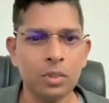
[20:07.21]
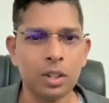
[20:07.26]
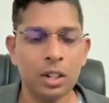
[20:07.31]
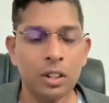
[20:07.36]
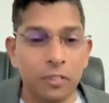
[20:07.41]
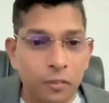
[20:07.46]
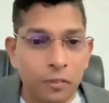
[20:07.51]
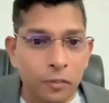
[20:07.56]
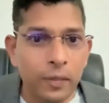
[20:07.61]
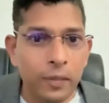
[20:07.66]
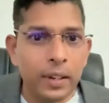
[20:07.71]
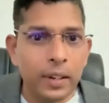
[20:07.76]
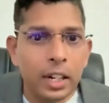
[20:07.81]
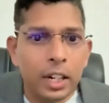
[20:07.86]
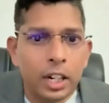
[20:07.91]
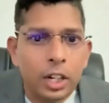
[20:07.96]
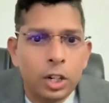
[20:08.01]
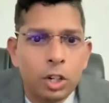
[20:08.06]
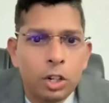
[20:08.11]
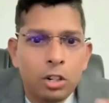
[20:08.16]
If
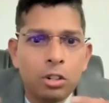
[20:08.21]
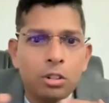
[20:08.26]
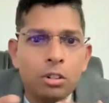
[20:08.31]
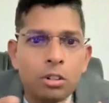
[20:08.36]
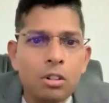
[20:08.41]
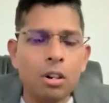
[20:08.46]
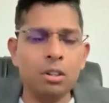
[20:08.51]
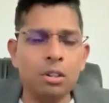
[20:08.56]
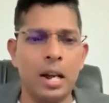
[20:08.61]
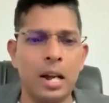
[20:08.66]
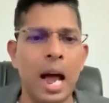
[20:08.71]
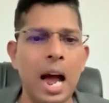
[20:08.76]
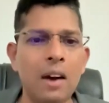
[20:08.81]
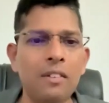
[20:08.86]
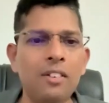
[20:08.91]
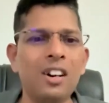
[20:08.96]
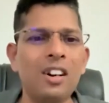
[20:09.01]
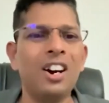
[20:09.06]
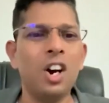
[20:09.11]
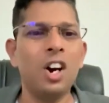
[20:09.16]
we do not
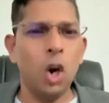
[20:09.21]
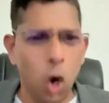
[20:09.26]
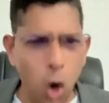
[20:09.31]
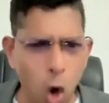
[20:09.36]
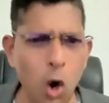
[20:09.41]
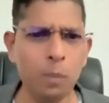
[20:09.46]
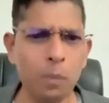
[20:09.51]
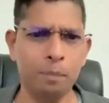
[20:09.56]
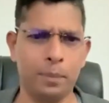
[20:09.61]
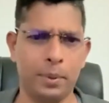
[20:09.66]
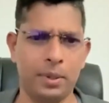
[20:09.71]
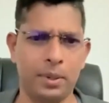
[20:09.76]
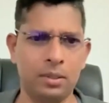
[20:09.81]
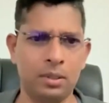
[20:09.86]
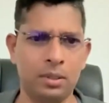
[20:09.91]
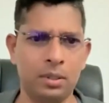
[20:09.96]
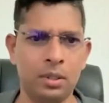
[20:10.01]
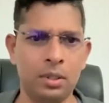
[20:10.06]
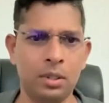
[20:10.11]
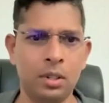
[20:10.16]
have hope,
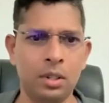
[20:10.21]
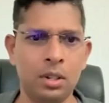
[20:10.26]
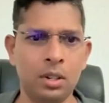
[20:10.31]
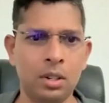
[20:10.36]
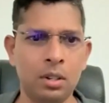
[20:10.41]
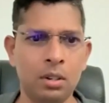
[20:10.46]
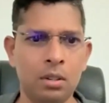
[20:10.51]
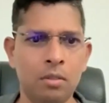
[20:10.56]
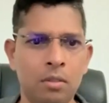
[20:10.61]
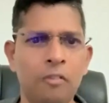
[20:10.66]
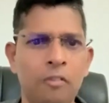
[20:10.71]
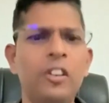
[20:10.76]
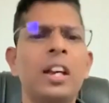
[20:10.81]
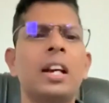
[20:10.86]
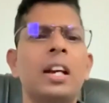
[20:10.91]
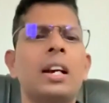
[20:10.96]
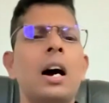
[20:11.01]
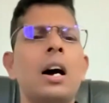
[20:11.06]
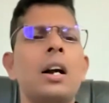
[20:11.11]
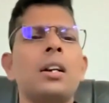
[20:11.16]

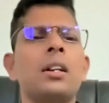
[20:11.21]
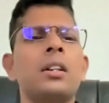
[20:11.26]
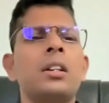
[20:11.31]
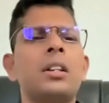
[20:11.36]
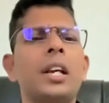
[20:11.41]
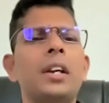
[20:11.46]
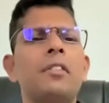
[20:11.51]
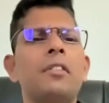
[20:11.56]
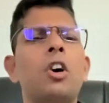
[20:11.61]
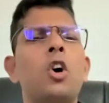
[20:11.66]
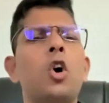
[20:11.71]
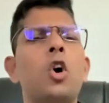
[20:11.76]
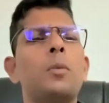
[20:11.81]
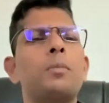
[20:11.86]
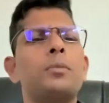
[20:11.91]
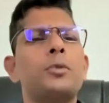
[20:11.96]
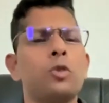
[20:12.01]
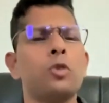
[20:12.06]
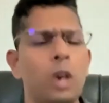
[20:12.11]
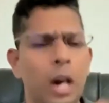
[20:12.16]
we can't give
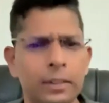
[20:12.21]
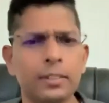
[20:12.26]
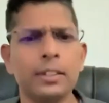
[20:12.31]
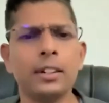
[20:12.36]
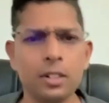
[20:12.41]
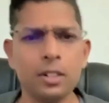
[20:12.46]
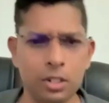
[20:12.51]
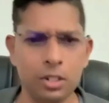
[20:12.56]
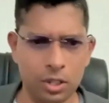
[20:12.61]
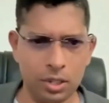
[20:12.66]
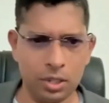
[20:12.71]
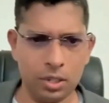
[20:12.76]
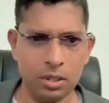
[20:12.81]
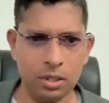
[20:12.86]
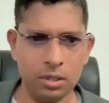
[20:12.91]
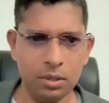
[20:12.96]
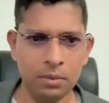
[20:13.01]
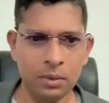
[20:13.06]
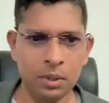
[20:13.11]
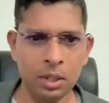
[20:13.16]
hope to
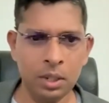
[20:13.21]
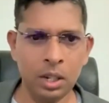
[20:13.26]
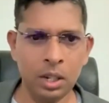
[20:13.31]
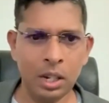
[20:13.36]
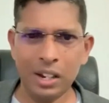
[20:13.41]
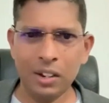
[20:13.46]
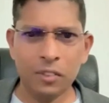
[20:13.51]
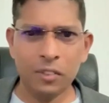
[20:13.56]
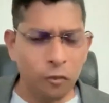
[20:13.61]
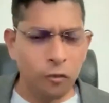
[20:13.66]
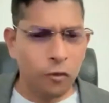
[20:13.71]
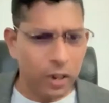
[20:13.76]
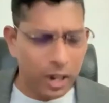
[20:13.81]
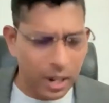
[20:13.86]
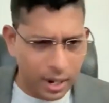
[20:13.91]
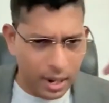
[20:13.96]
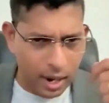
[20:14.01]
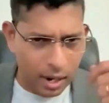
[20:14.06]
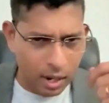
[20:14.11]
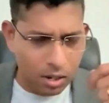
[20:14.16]
others. If
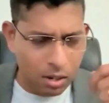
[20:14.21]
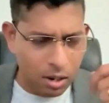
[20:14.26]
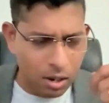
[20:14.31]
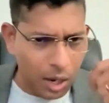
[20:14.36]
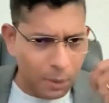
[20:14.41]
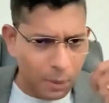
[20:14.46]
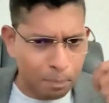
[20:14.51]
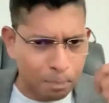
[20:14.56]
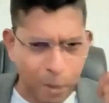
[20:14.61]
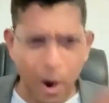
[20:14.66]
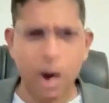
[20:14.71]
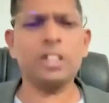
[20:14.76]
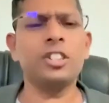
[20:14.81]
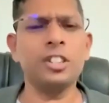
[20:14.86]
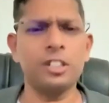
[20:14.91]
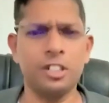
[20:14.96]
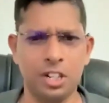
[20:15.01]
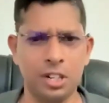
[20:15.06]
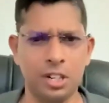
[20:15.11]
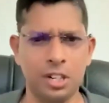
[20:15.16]
we are not
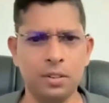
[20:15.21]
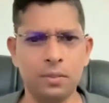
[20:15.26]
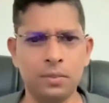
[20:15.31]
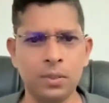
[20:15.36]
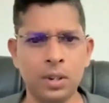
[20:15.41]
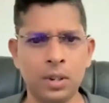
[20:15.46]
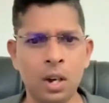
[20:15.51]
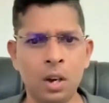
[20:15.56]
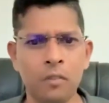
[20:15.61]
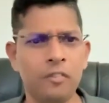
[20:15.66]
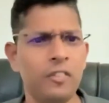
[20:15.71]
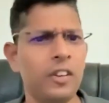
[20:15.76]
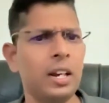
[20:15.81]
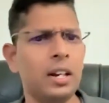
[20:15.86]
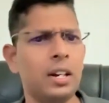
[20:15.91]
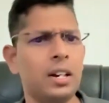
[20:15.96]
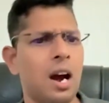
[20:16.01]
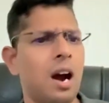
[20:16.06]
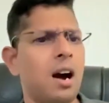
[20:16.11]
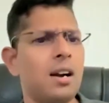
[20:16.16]
positive,
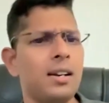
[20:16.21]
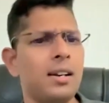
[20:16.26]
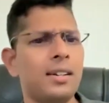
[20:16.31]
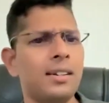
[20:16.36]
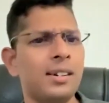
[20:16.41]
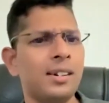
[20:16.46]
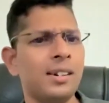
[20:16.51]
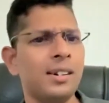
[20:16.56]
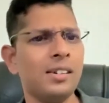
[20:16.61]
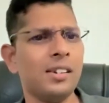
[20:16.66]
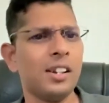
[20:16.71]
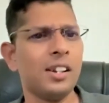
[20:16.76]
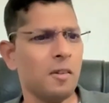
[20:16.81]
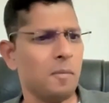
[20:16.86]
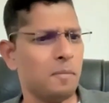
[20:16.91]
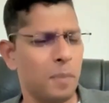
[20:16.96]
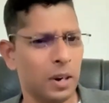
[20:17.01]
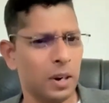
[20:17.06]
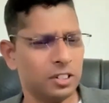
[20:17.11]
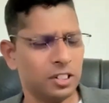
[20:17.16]
we can't
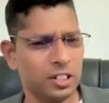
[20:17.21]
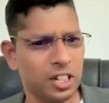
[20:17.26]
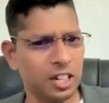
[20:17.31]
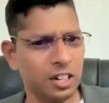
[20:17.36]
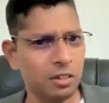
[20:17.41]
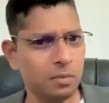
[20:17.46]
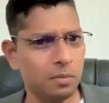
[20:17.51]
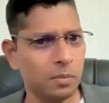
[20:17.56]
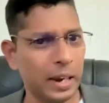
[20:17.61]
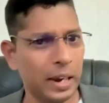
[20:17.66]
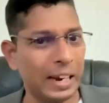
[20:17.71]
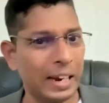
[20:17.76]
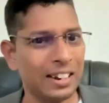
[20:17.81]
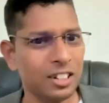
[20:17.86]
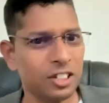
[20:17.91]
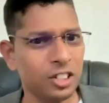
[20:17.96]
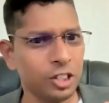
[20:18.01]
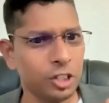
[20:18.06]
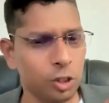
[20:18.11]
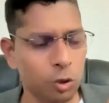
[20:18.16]
give positive
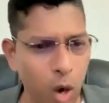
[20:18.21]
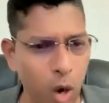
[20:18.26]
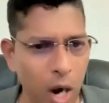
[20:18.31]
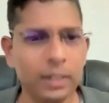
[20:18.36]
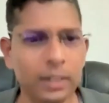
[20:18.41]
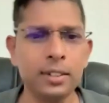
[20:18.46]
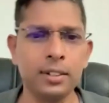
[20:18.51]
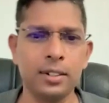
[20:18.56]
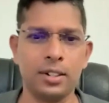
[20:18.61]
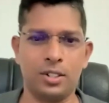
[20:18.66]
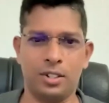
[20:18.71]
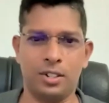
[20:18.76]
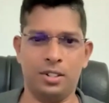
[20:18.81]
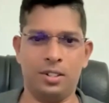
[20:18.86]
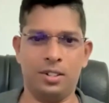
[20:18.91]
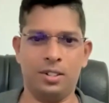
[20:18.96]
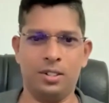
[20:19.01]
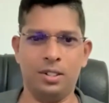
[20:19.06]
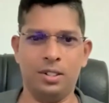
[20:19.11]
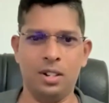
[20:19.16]
energy to
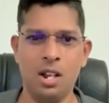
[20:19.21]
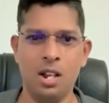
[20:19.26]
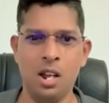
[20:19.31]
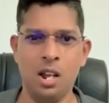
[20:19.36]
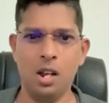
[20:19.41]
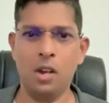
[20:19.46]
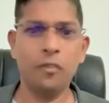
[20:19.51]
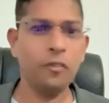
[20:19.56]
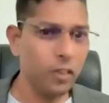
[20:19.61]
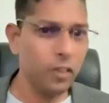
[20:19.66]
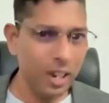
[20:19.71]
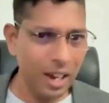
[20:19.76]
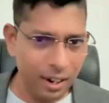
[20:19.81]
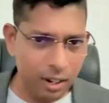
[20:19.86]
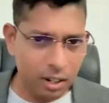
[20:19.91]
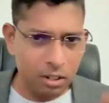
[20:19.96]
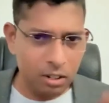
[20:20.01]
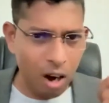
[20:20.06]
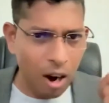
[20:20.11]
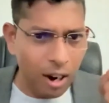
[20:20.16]
others. If we
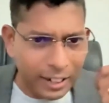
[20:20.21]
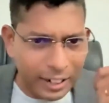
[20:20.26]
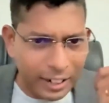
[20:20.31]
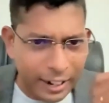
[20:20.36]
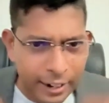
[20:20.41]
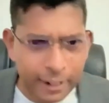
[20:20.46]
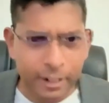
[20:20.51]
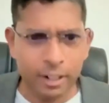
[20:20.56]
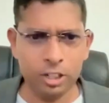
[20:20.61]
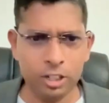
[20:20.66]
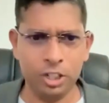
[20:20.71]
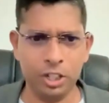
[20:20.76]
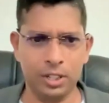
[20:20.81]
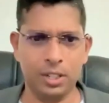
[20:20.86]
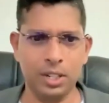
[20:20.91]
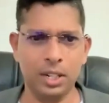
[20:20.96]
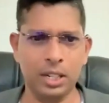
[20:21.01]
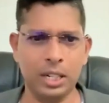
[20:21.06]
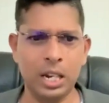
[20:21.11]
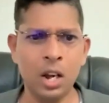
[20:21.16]
are not
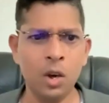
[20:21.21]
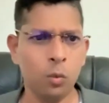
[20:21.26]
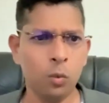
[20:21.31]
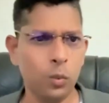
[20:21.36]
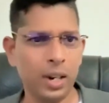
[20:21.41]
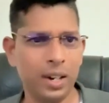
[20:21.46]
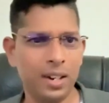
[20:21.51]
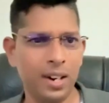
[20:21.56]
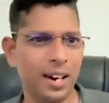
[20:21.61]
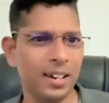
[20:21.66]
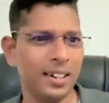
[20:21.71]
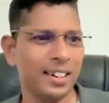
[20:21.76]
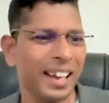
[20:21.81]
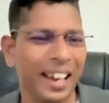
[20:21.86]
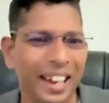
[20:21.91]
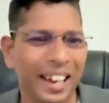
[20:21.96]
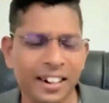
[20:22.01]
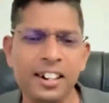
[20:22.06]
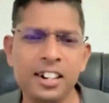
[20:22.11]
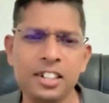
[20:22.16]
energetic, we
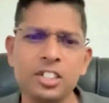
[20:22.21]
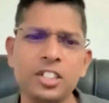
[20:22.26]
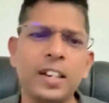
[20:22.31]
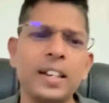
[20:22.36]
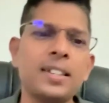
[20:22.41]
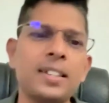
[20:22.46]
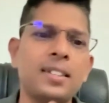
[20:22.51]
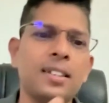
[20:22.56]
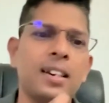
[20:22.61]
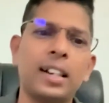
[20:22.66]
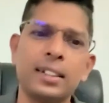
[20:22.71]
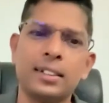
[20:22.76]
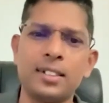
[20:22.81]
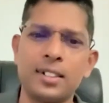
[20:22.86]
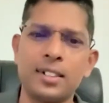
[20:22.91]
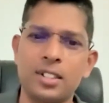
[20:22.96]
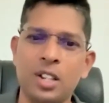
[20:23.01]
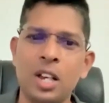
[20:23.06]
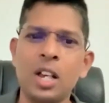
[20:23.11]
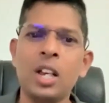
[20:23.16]
can't energize
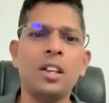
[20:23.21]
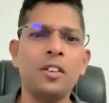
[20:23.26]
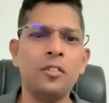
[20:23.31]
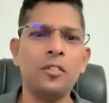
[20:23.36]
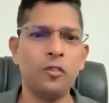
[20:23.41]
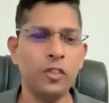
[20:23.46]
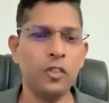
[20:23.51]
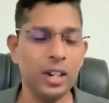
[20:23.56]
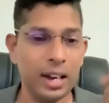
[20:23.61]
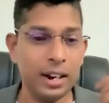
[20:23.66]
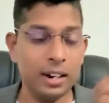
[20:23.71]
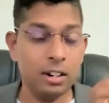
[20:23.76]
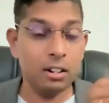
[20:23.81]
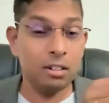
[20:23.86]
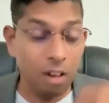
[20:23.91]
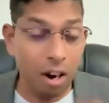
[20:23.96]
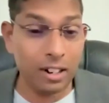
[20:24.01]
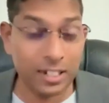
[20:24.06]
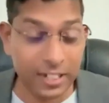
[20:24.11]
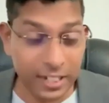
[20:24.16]
others. If we are
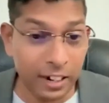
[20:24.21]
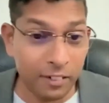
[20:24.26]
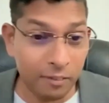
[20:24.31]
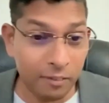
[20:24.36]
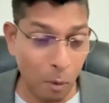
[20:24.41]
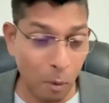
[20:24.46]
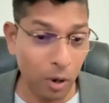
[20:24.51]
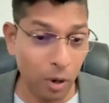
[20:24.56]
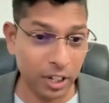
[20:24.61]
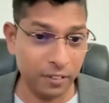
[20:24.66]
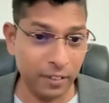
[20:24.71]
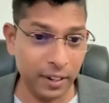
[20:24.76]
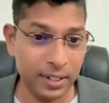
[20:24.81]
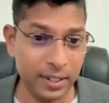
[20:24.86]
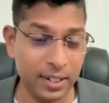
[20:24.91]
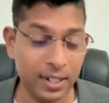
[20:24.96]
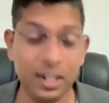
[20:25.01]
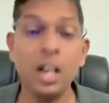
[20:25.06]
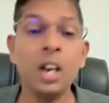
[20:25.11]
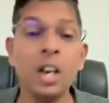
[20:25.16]
not
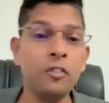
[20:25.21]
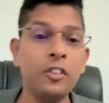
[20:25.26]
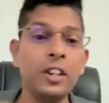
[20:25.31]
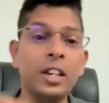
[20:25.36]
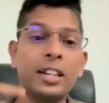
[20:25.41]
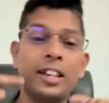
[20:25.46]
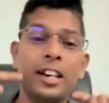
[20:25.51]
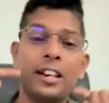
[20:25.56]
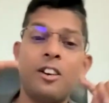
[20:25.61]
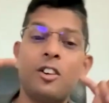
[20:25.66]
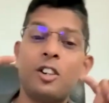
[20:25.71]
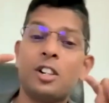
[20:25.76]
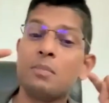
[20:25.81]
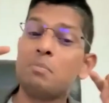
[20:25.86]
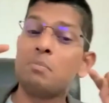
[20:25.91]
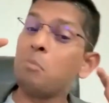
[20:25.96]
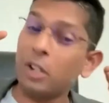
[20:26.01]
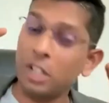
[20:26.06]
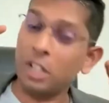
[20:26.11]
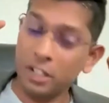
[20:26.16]
self-motivated, we cannot
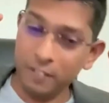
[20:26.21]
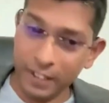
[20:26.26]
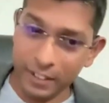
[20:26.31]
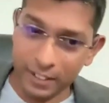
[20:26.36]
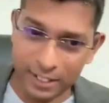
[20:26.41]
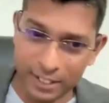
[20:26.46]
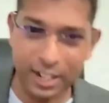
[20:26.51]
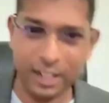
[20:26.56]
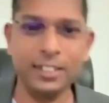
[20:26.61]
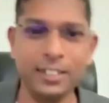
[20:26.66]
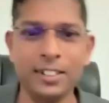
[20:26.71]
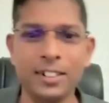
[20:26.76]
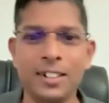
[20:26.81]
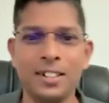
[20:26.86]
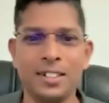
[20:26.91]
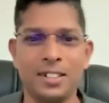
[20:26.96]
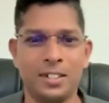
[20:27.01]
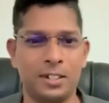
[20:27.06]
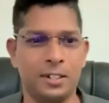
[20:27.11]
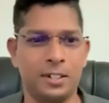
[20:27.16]
motivate
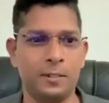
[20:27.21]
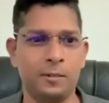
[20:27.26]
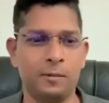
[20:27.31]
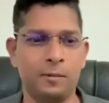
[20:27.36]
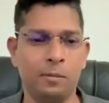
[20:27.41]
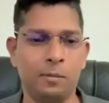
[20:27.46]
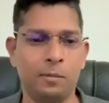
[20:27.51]
others.